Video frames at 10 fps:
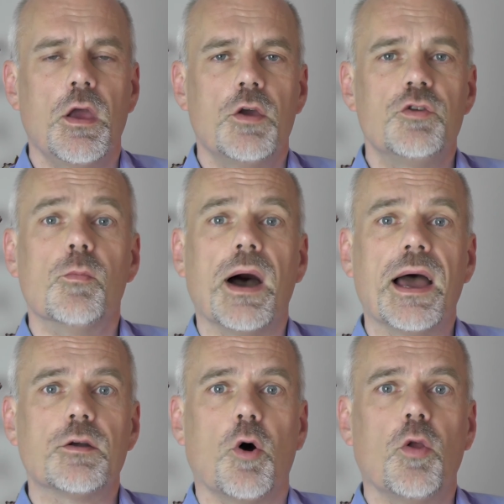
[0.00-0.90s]
You
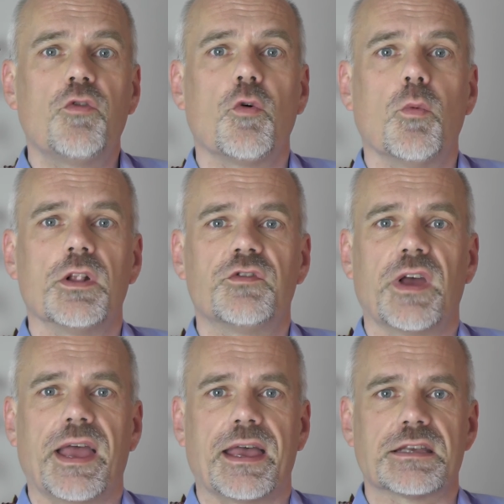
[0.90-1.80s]
might also want
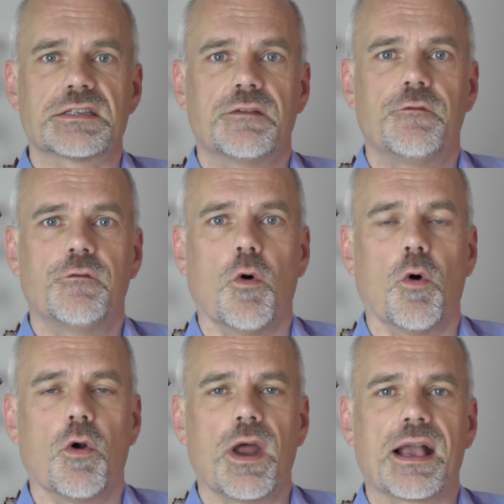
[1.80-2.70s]
to ask
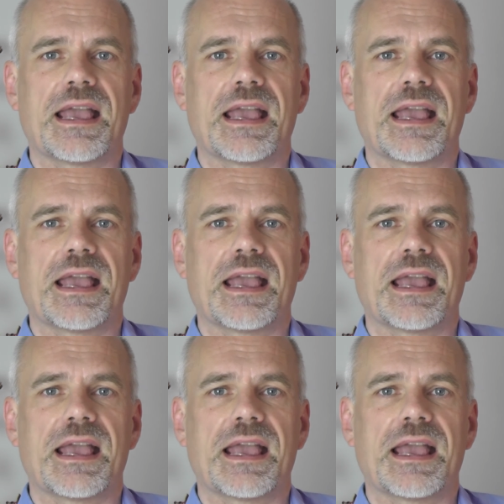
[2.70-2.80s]
for a